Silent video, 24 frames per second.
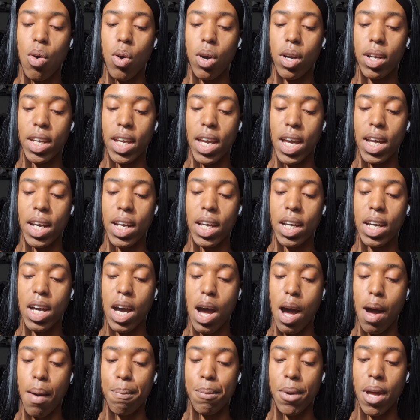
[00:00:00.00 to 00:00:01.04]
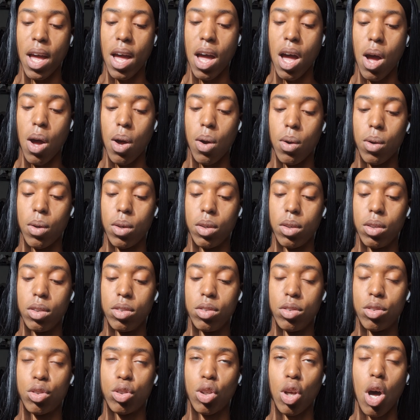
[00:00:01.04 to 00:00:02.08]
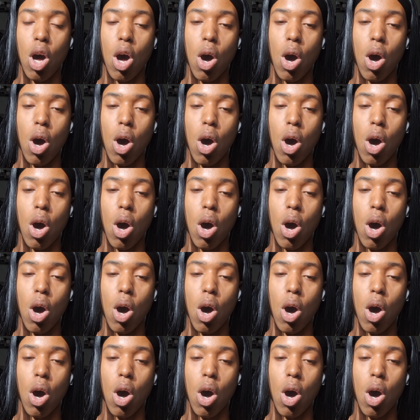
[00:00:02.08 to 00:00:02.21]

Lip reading: organic compounds,